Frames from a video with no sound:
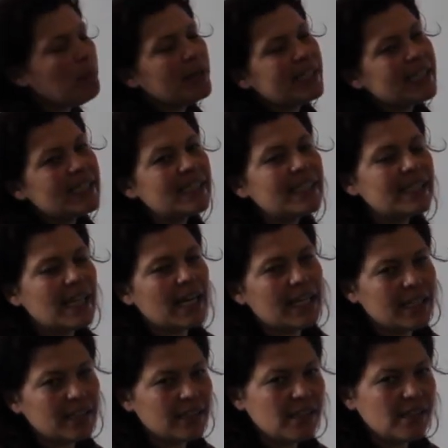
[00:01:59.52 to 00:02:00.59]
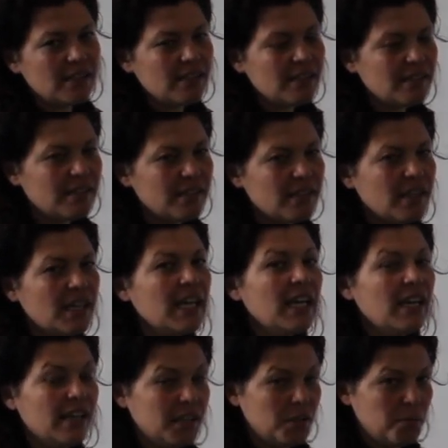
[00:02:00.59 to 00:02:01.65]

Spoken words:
many seconds in a